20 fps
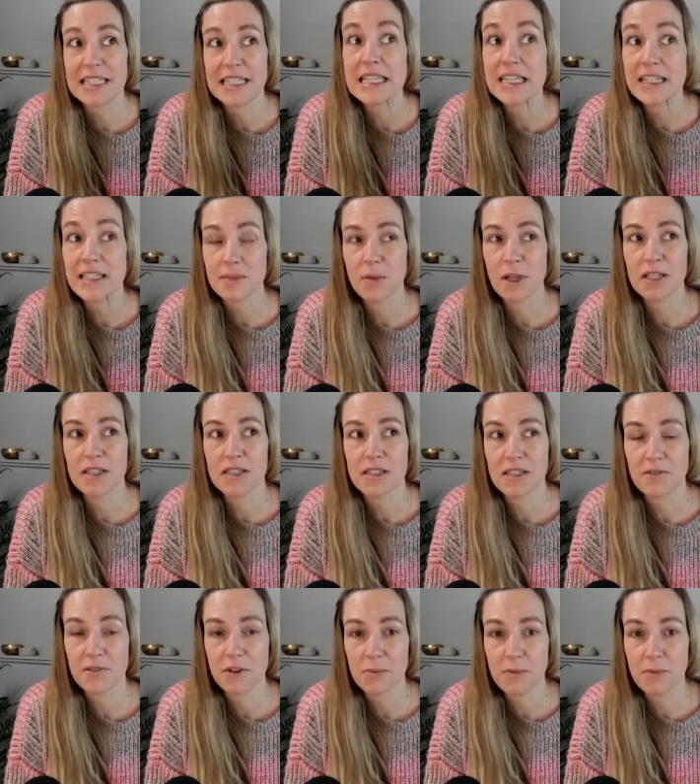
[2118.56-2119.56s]
six
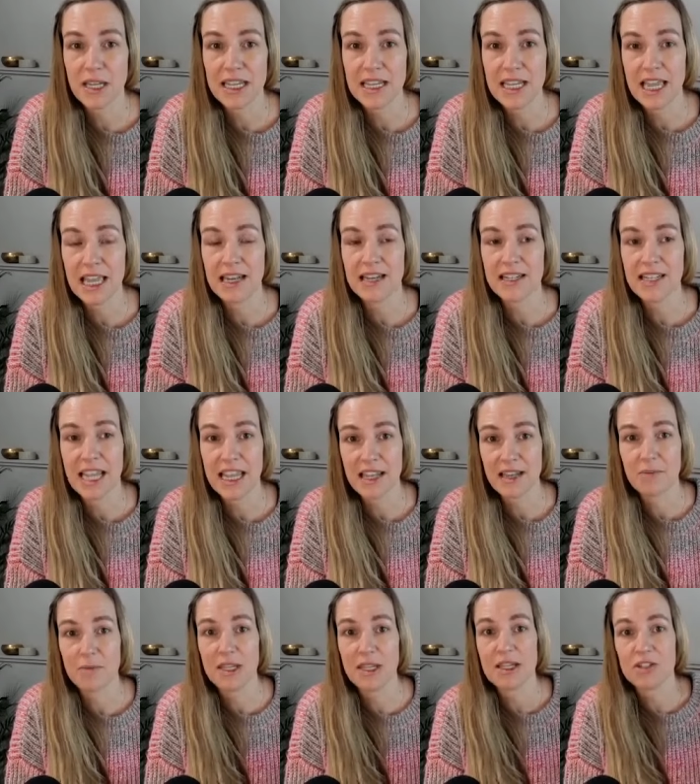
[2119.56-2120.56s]
months for me and
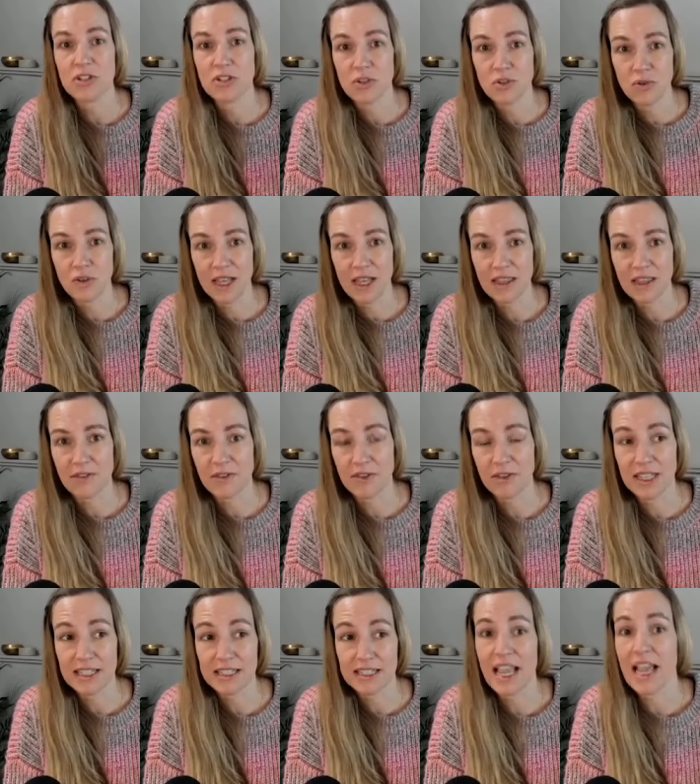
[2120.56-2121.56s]
taken me to a
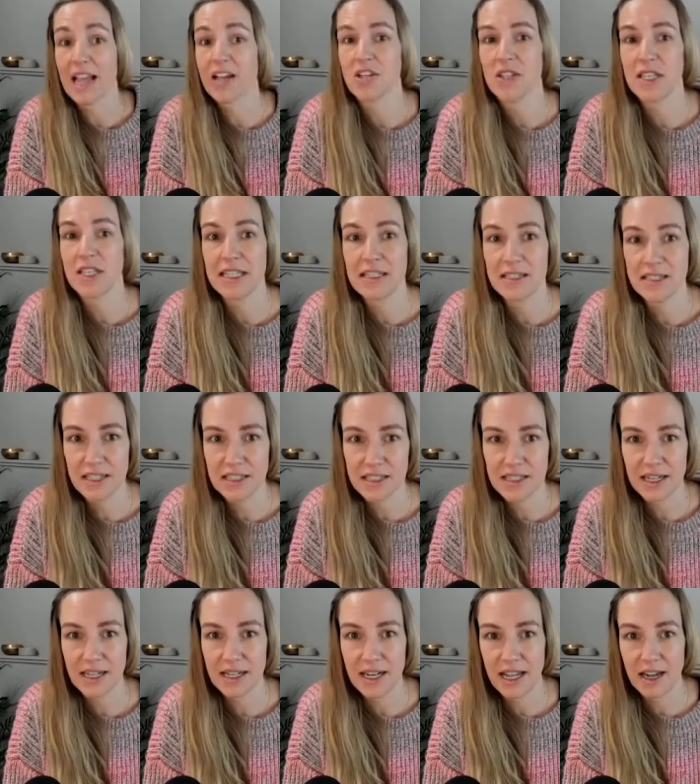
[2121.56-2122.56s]
level that's actually
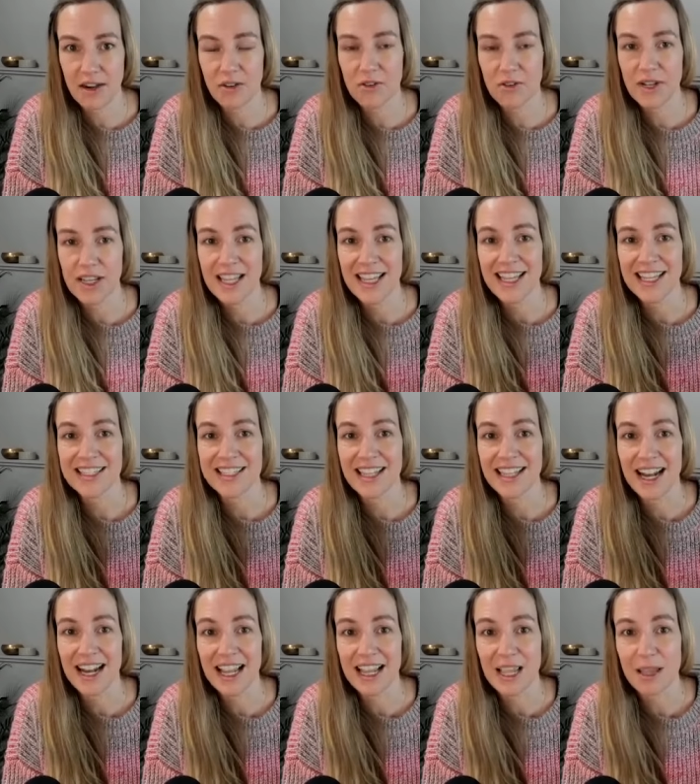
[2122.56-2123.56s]
consistent now is
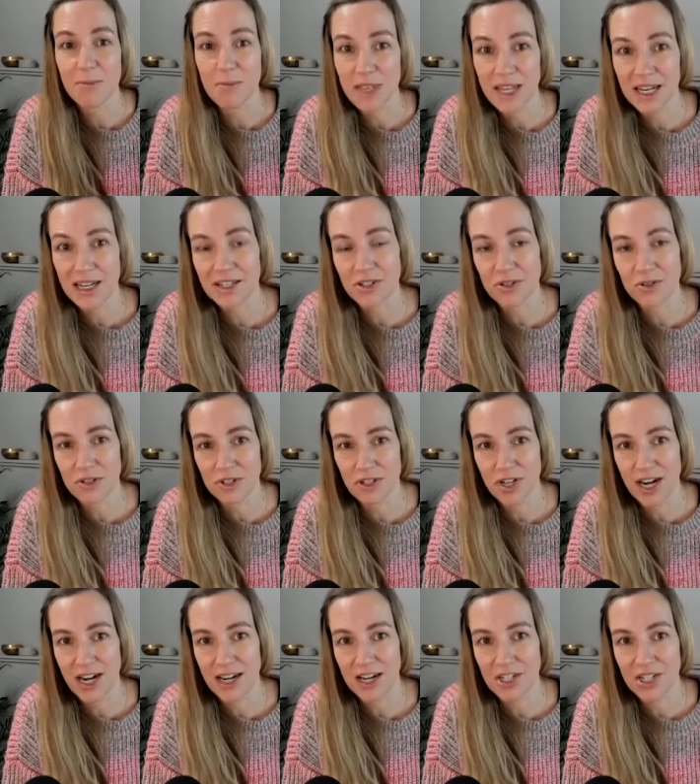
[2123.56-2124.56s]
that I committed to a
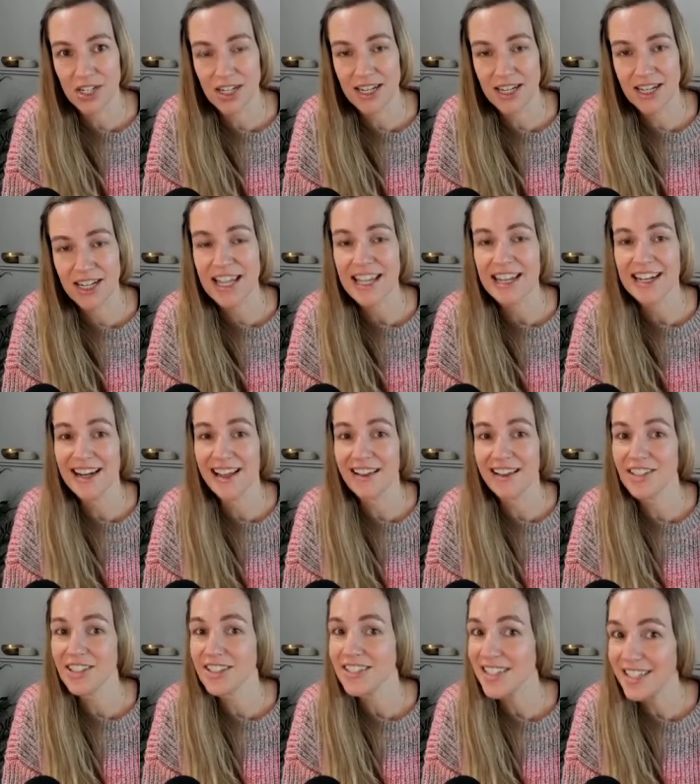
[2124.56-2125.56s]
strategy,
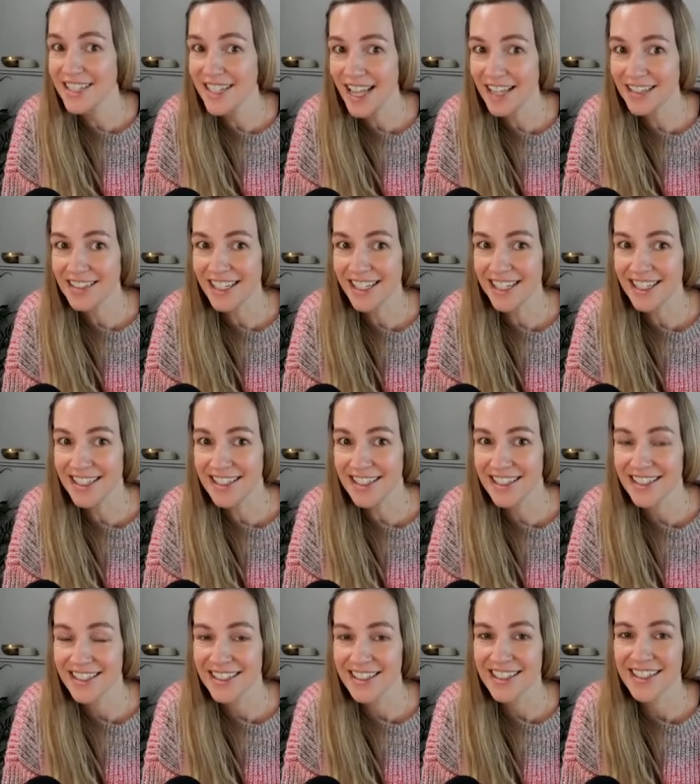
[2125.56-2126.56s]
not just the
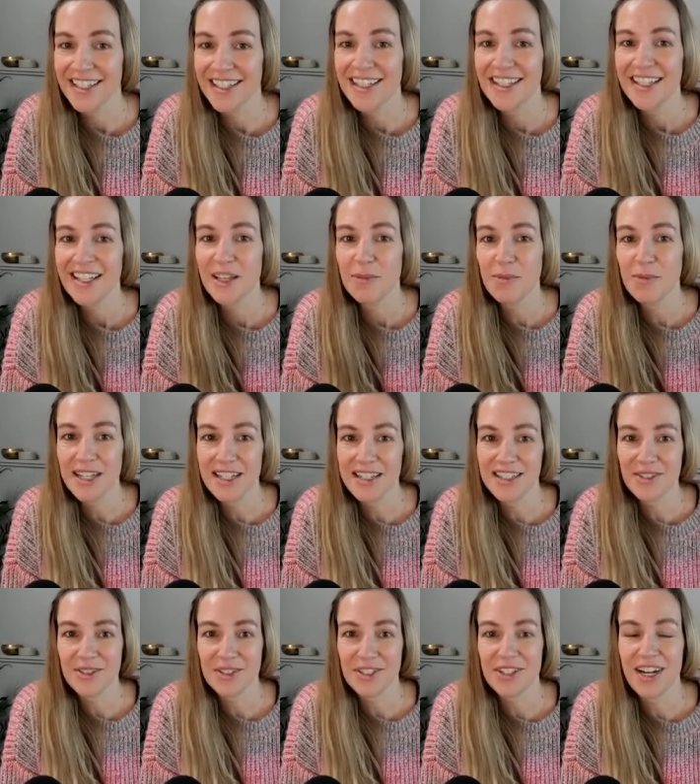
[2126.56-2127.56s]
tactics,
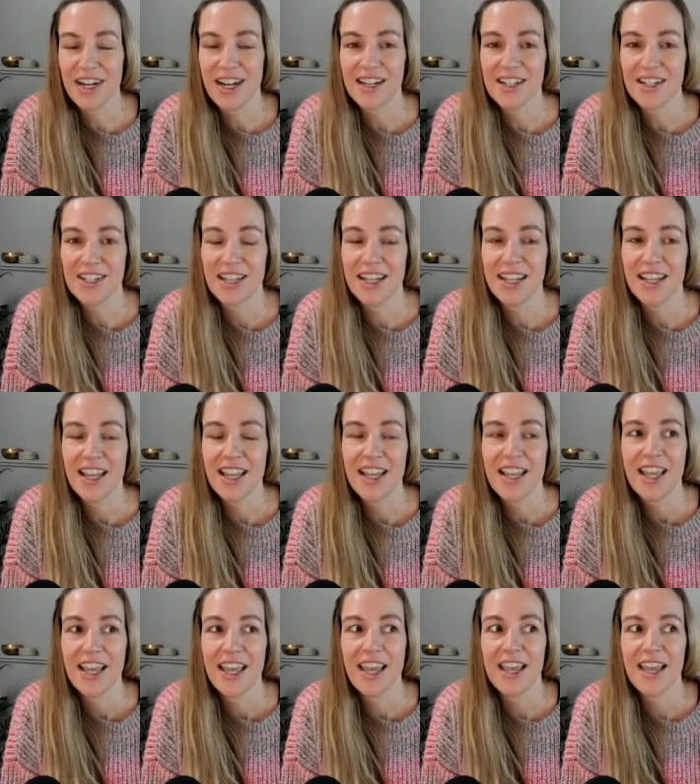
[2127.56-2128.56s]
committed to a strategy
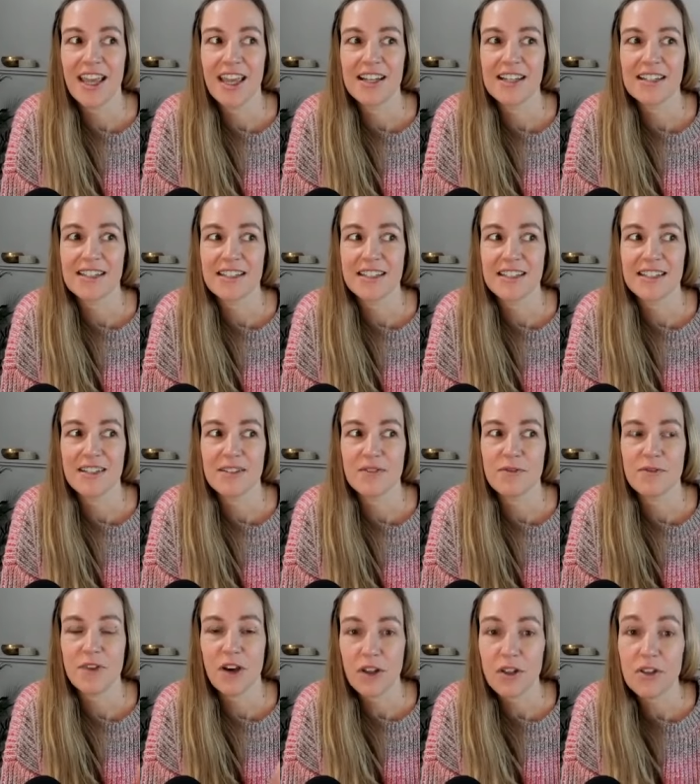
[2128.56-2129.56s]
and
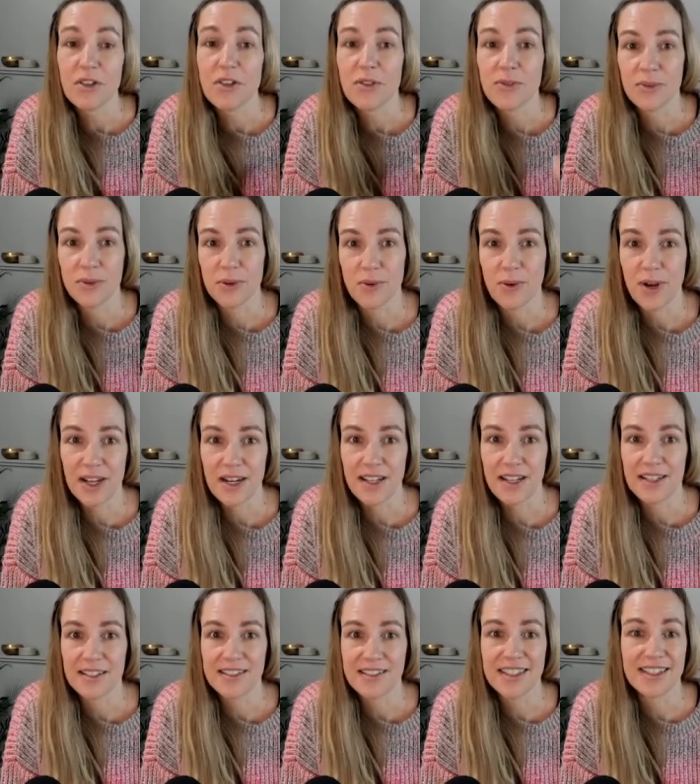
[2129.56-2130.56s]
followed through on
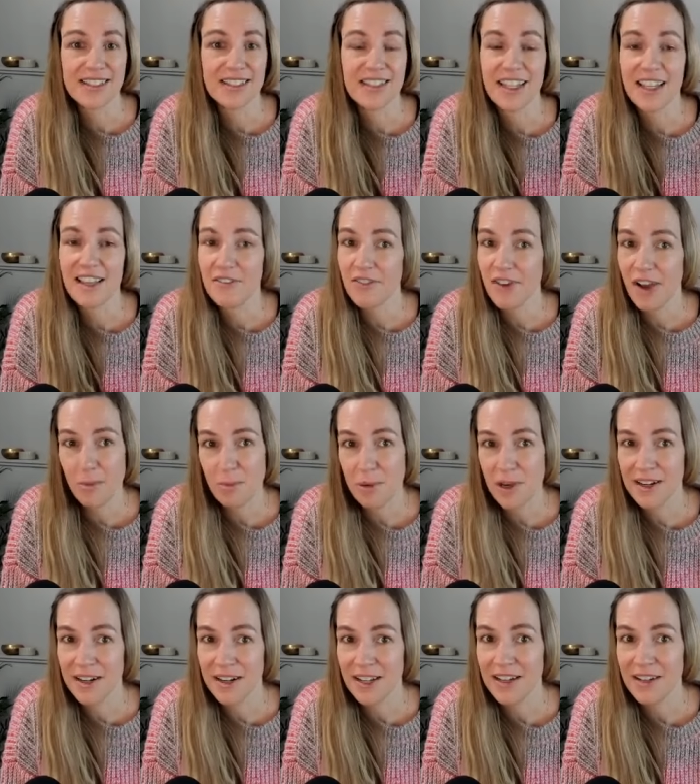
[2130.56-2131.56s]
it, didn't give up
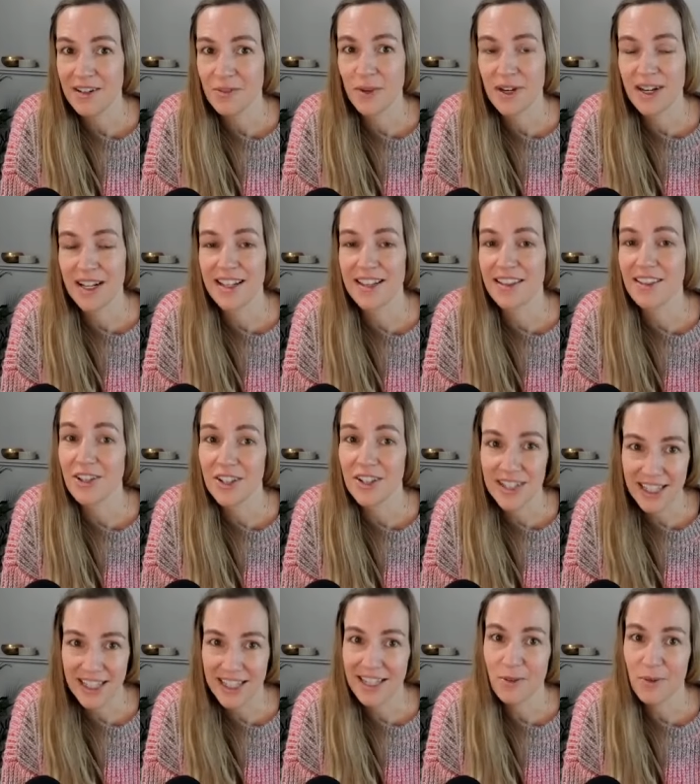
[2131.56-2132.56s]
on it when it
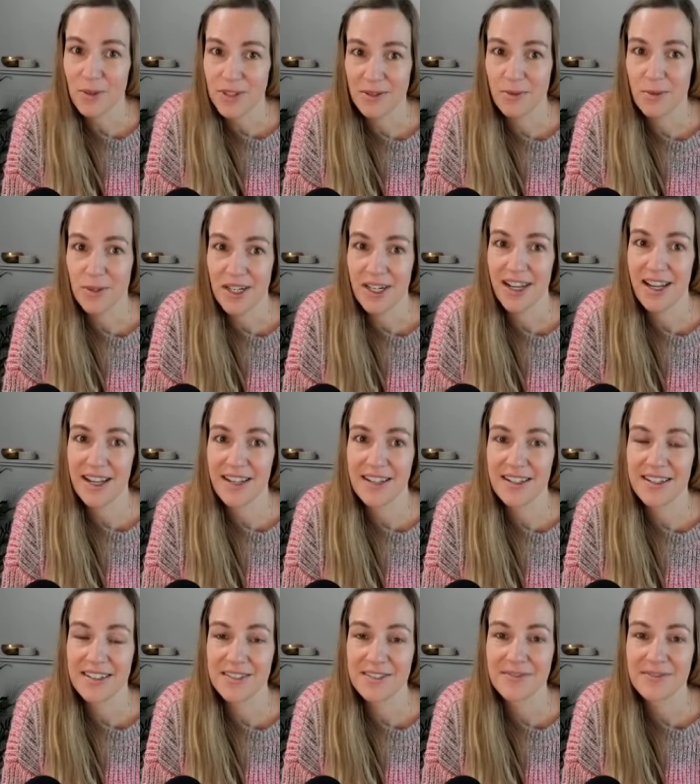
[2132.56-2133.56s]
looked like it wasn't working.